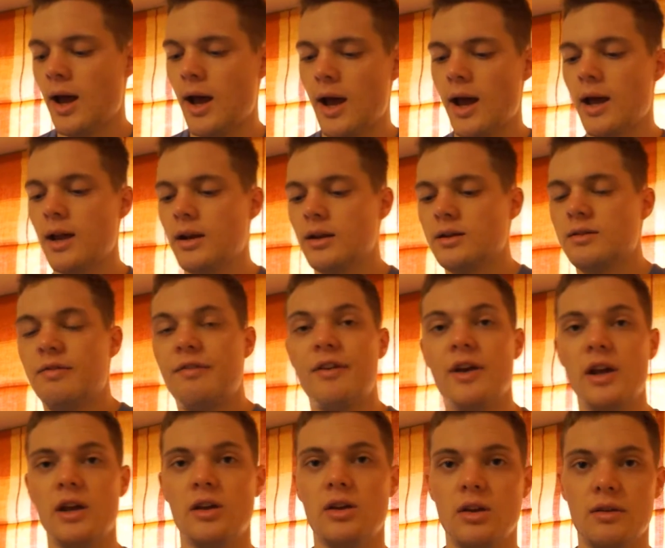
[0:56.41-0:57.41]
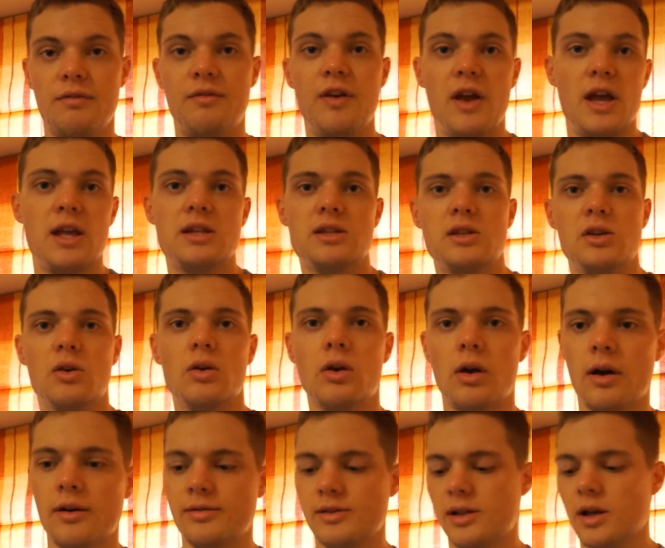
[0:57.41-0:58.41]
and fit into your
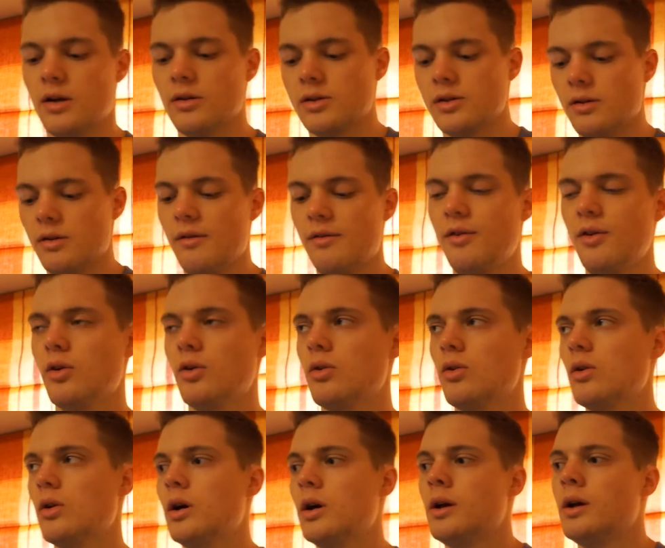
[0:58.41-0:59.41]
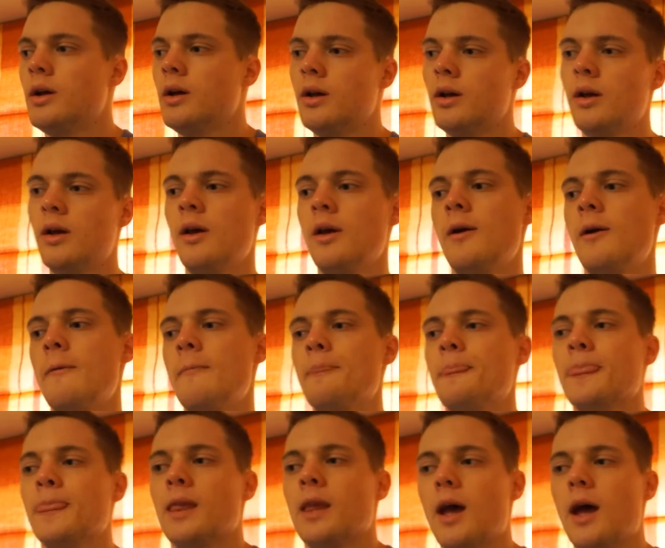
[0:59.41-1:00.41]
lifestyle. So if you're
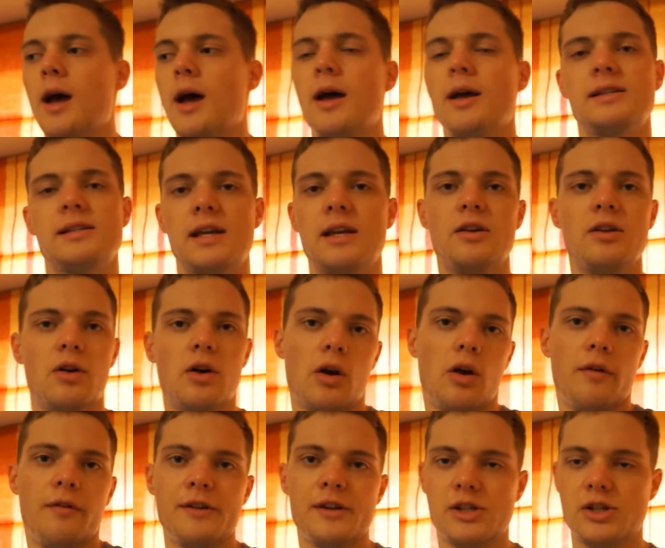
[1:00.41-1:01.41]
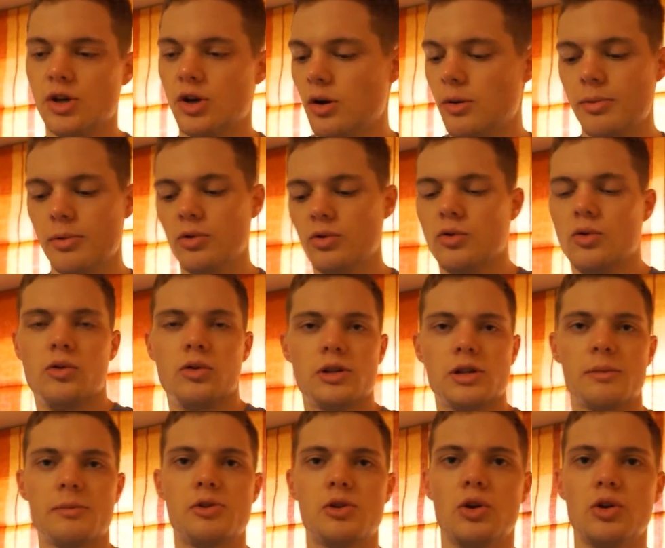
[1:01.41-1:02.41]
say you've got an office job or
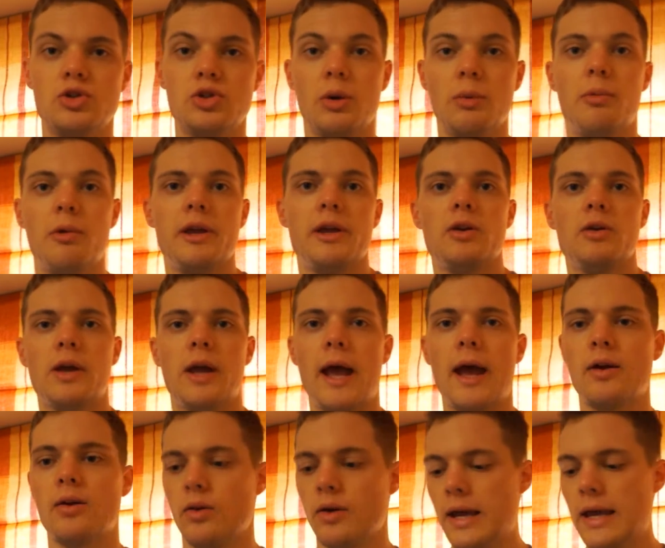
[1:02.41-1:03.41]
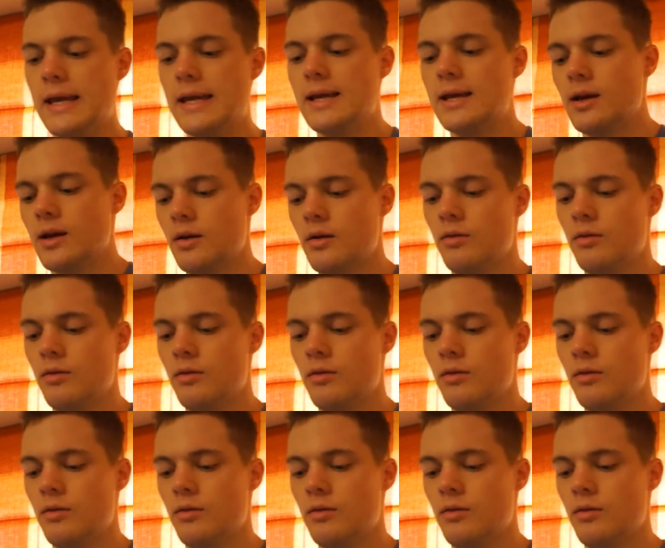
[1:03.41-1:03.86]
some sort of job where you cannot eat